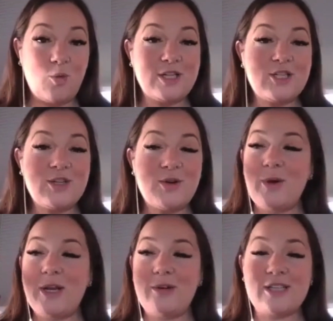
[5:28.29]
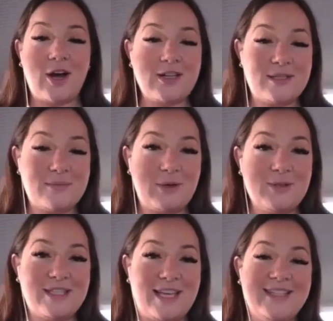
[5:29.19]
which when you talk to
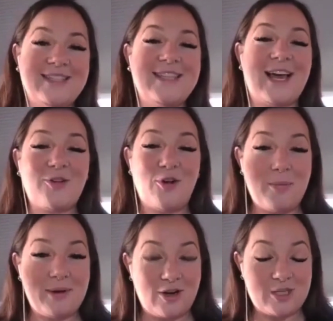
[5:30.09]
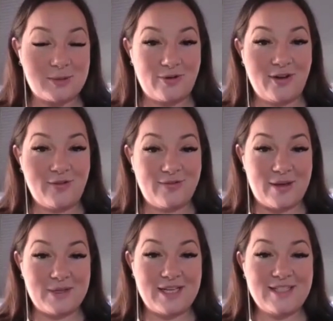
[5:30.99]
most kids that grow up in entrepreneurial
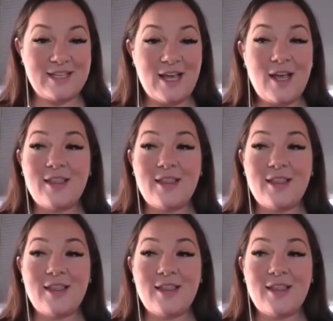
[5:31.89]
families,